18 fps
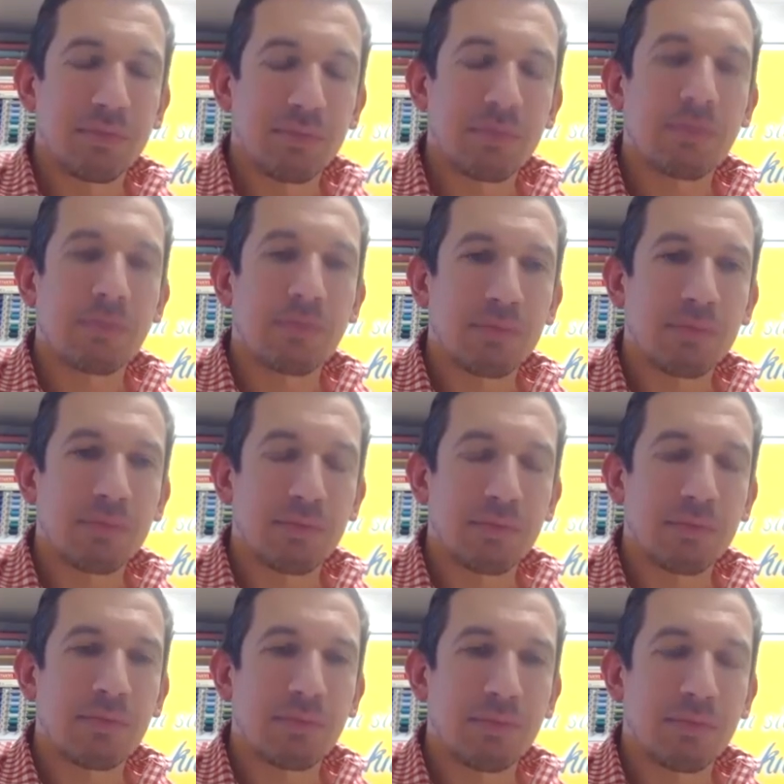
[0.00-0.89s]

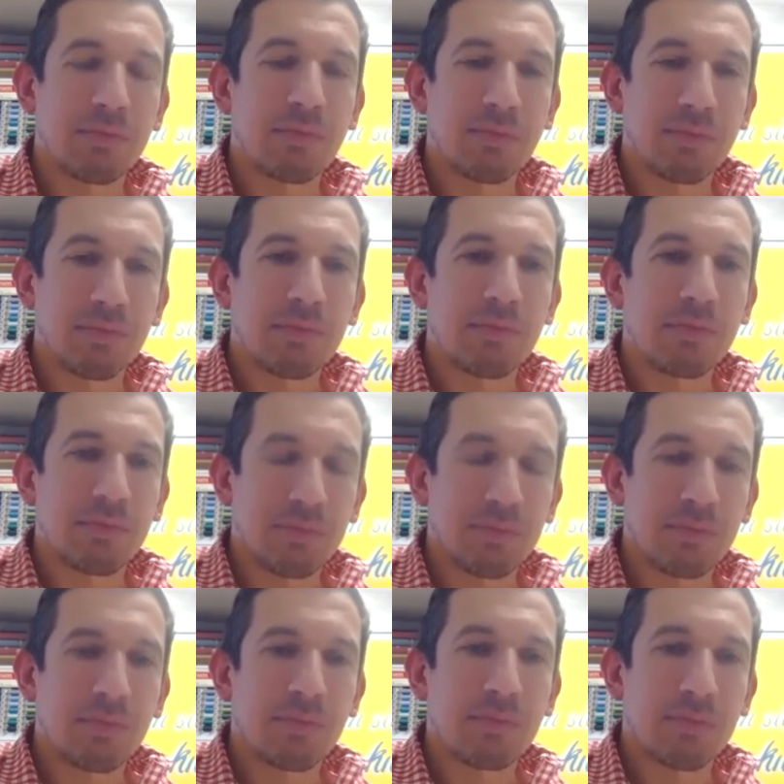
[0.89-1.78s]

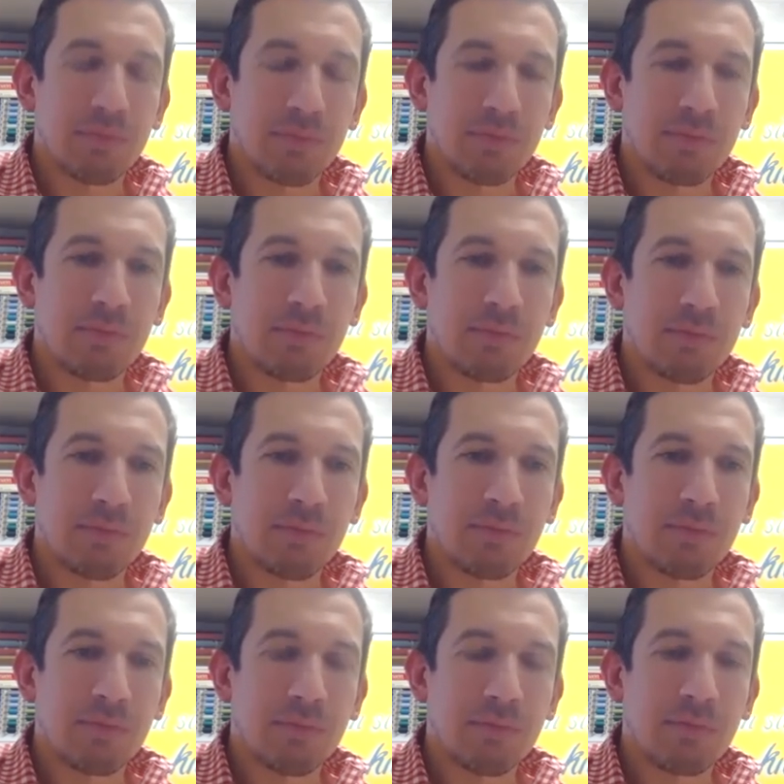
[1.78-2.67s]

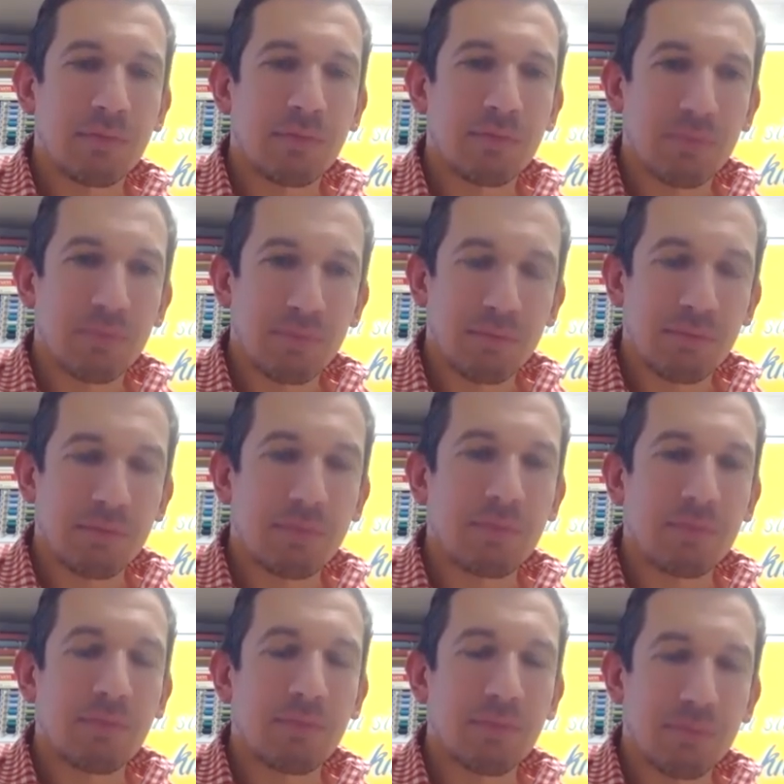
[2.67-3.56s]

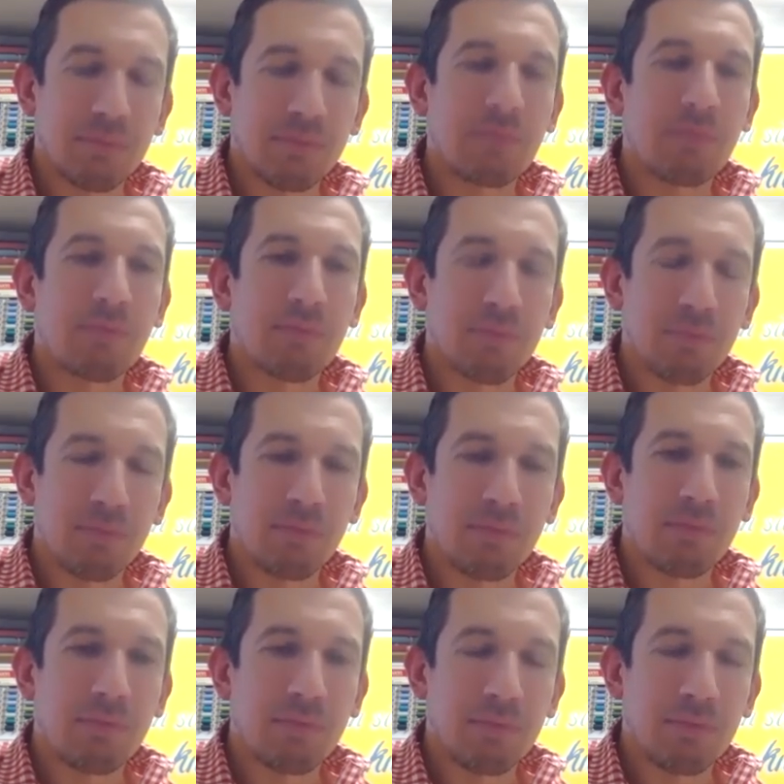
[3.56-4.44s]

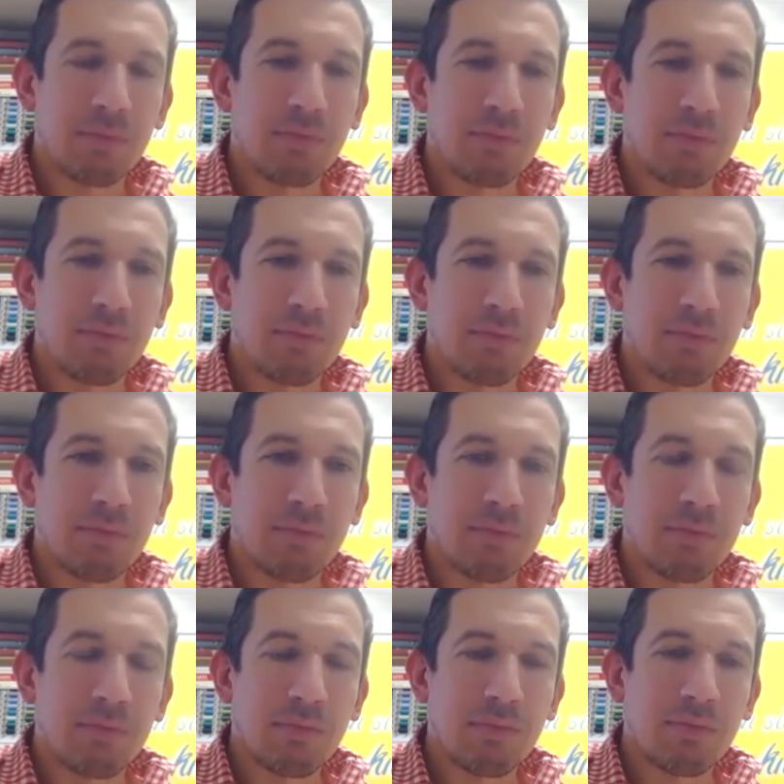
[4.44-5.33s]

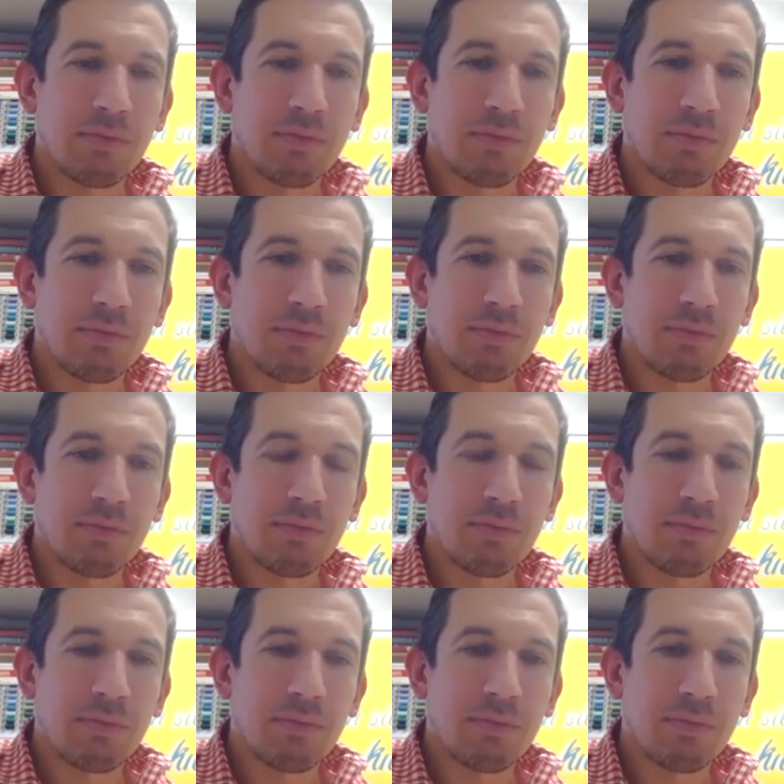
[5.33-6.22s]

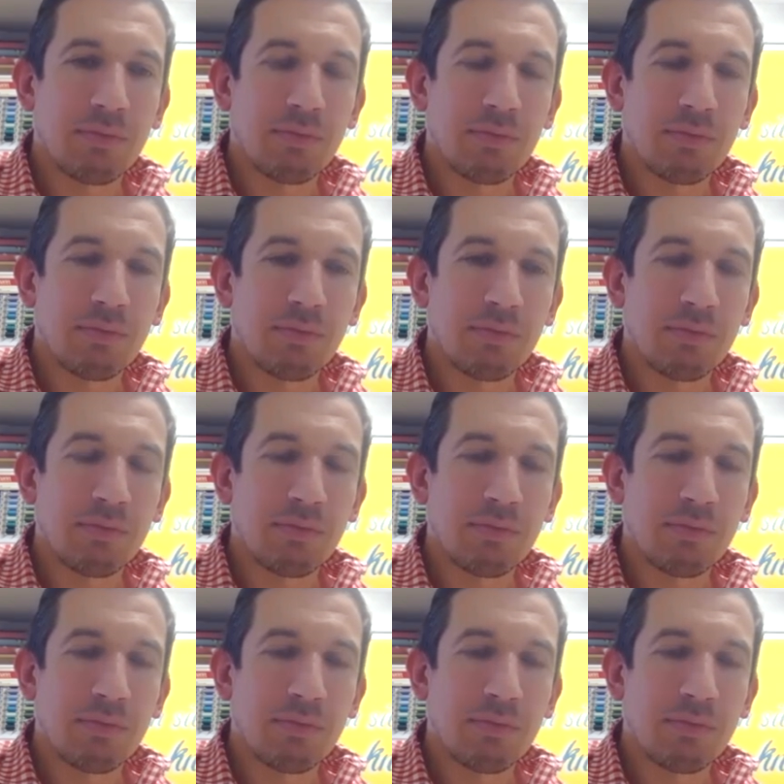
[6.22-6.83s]
No words are spoken by the person on screen.